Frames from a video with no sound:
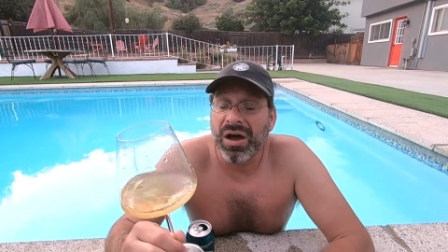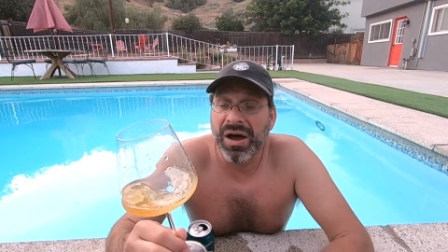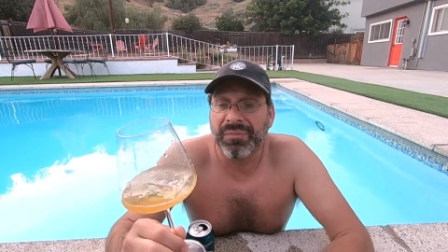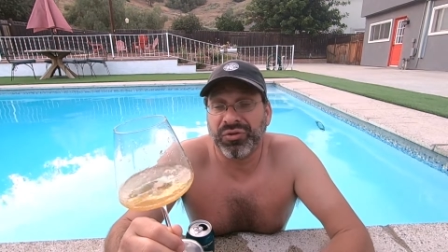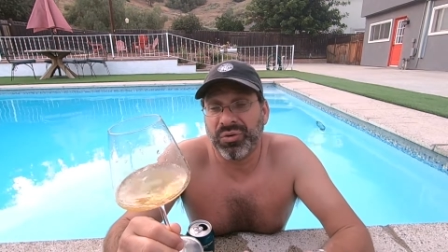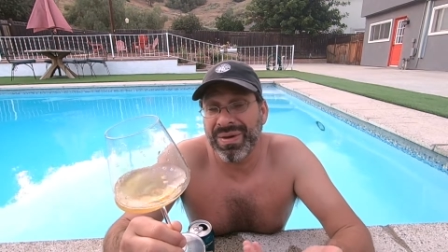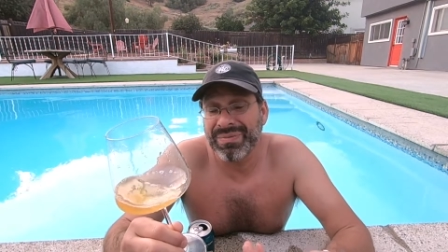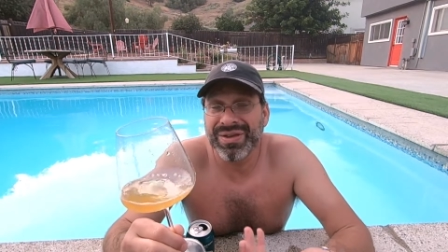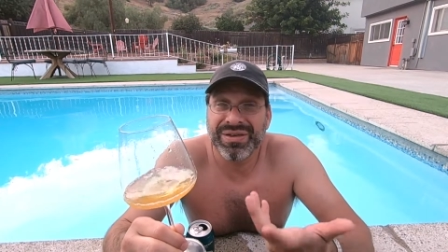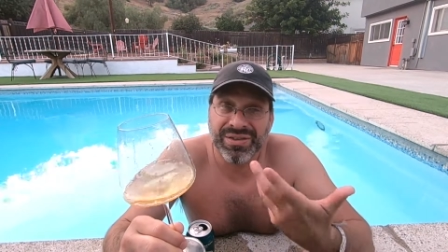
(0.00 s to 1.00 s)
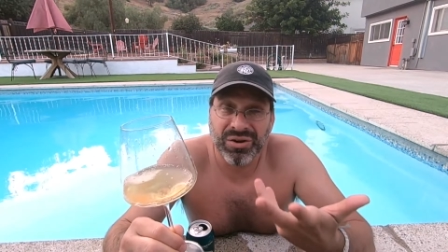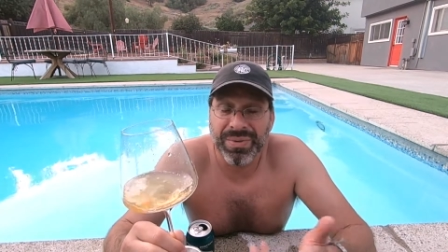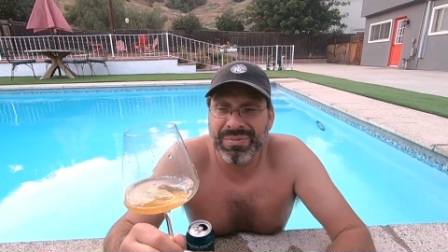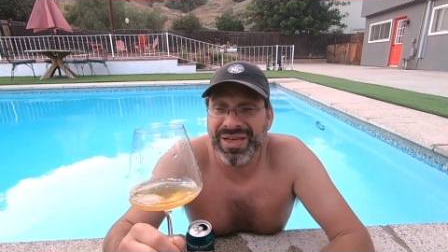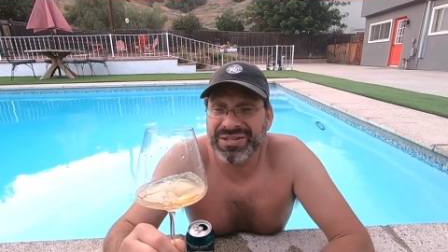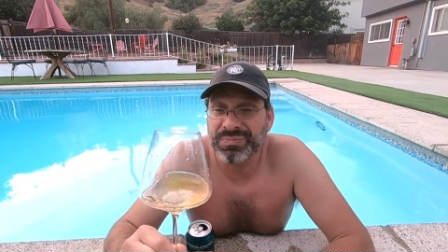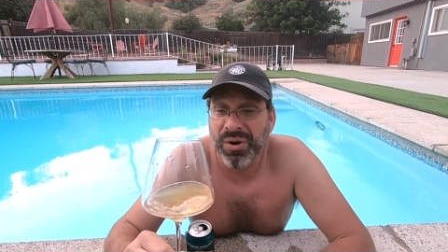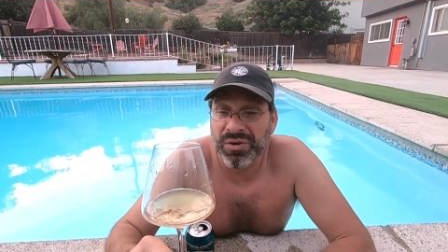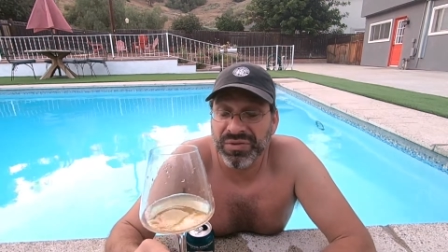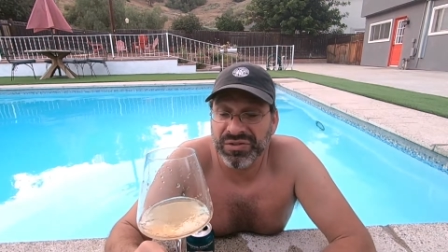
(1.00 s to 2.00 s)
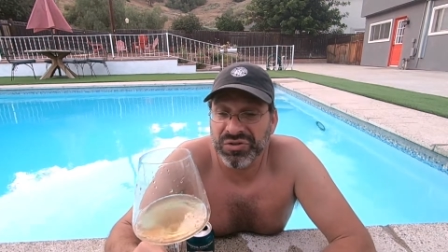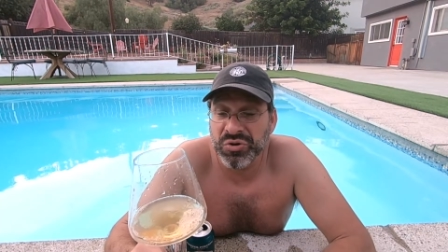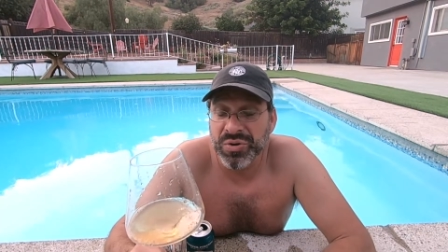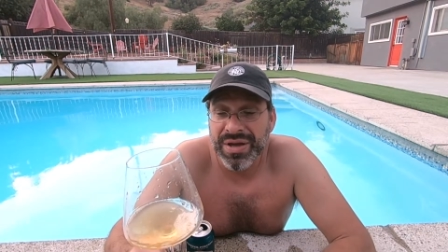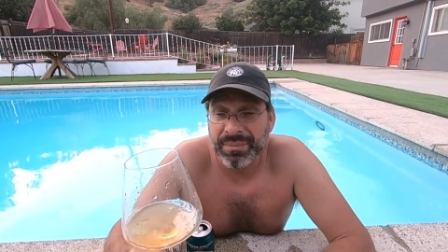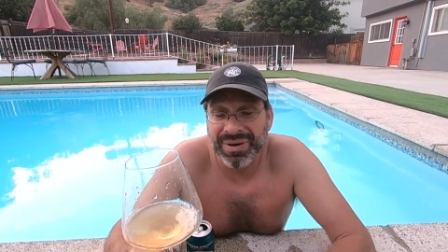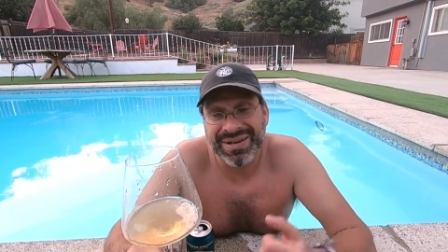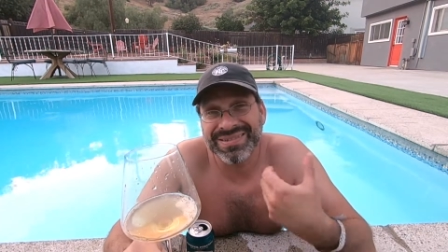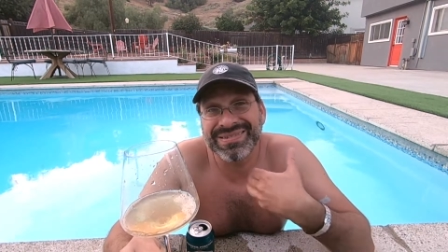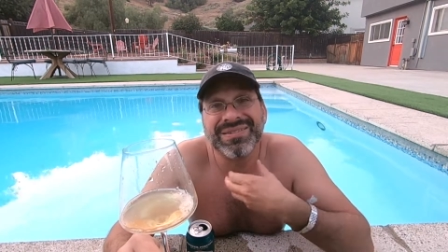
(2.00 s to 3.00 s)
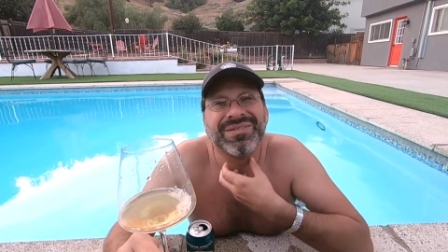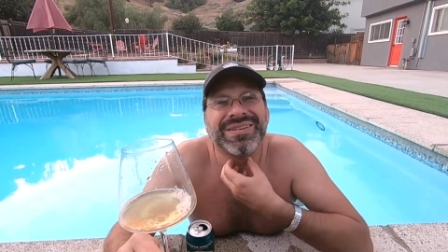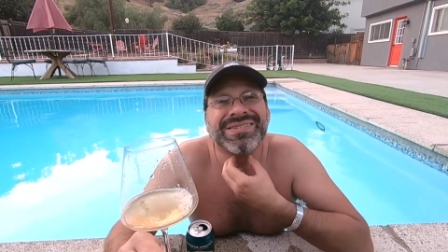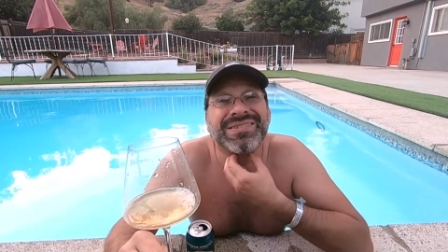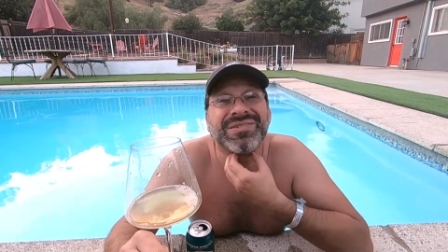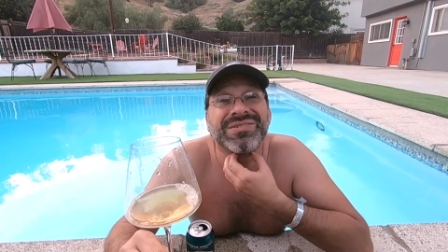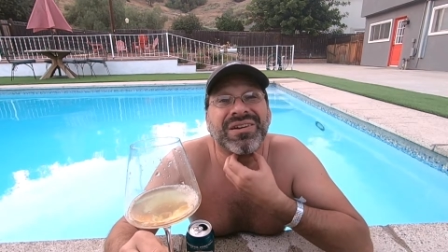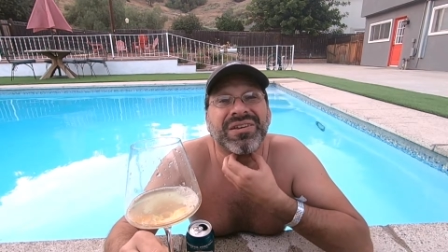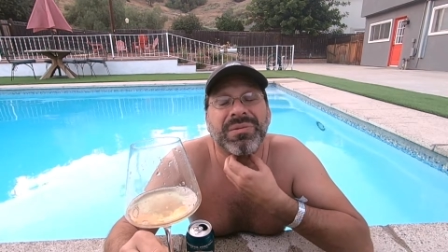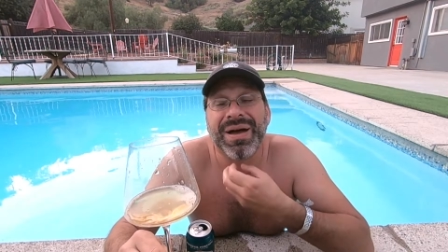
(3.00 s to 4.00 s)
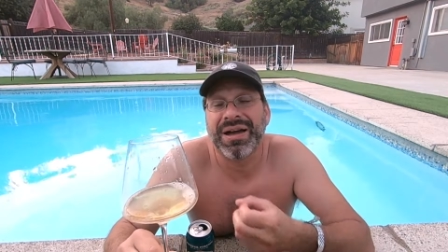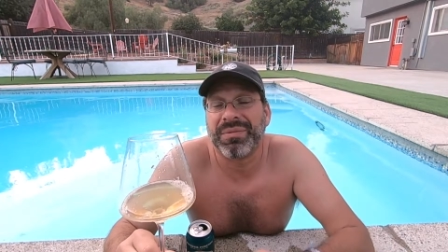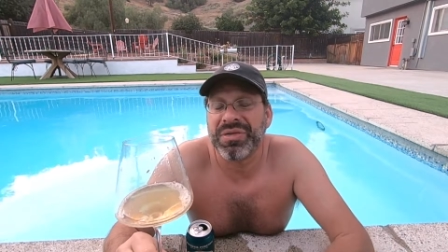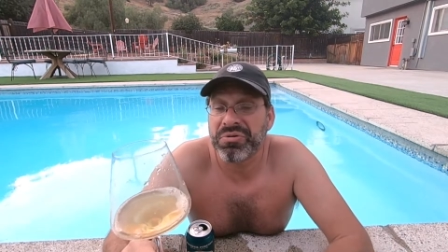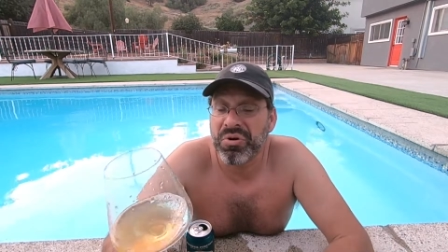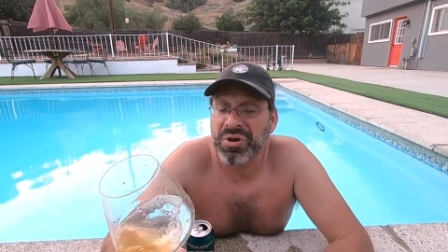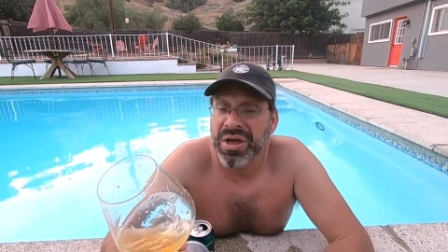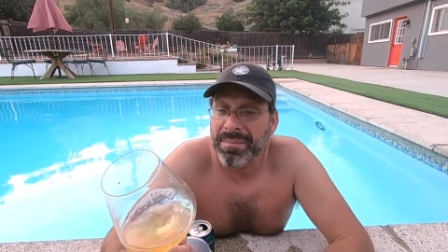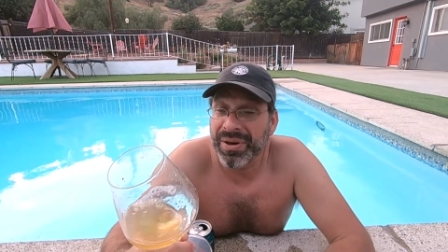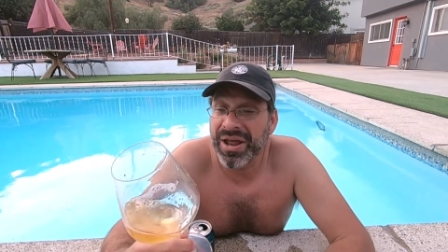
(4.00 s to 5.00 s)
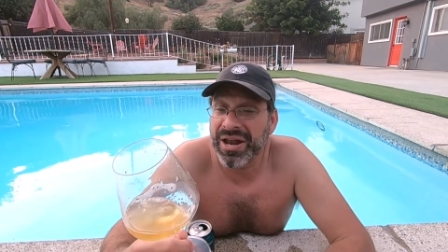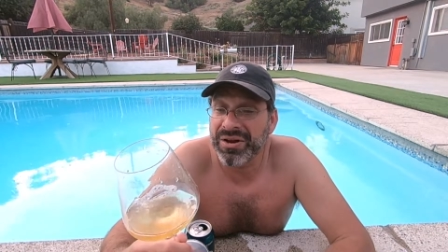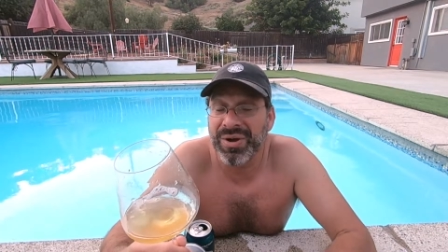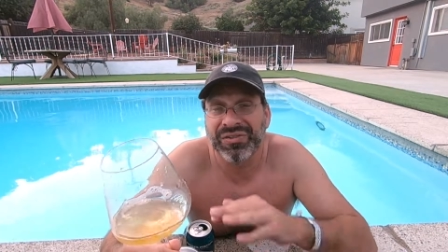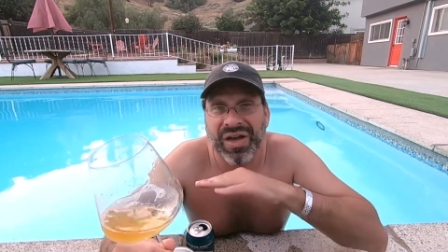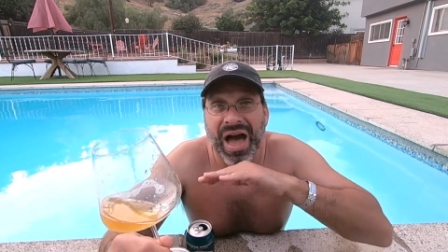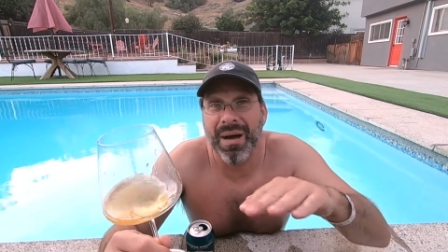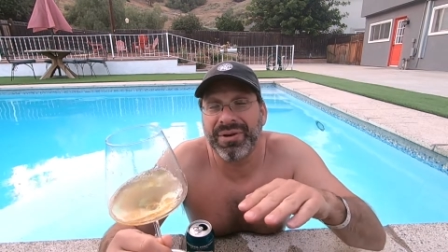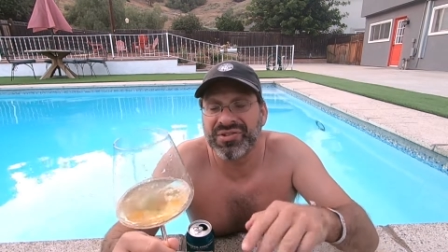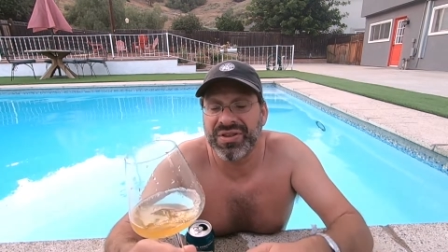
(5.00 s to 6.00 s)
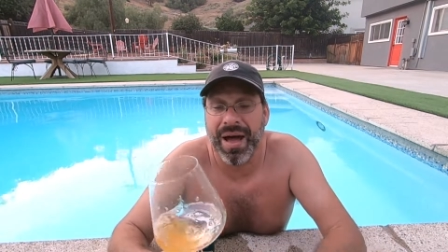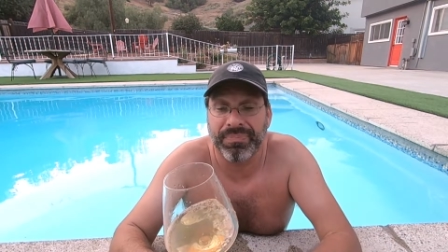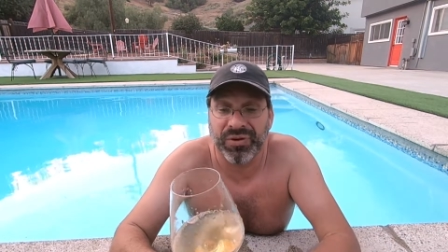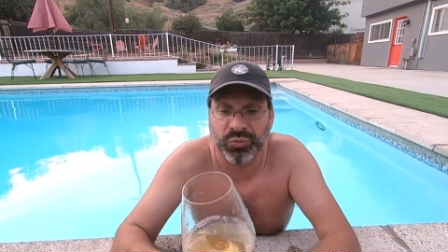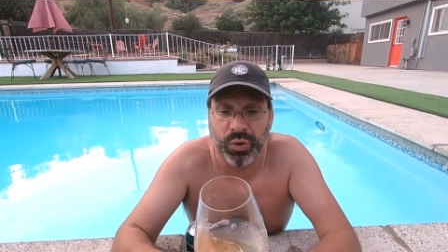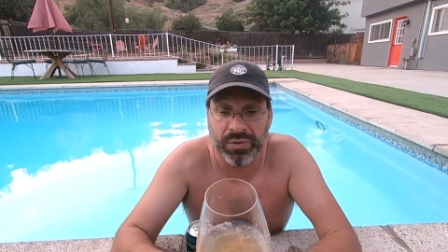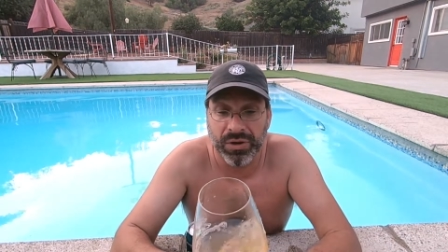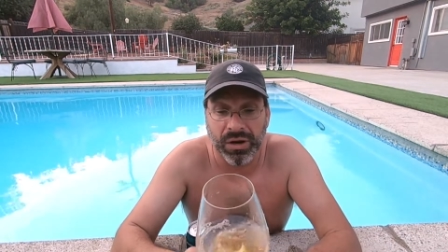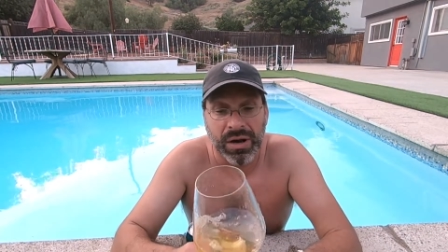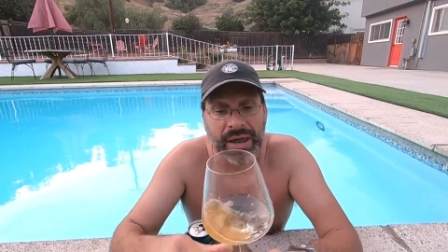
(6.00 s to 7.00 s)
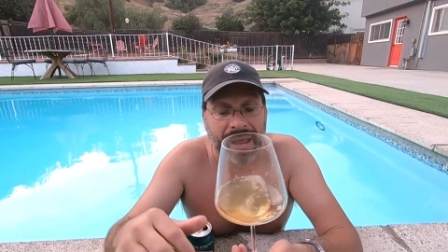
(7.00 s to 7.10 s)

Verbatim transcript: Um, so maybe, you know, maybe that's part of it too. But it's still, it's still stuck in the back of my throat. But on anyways, I'm going to stop this one there.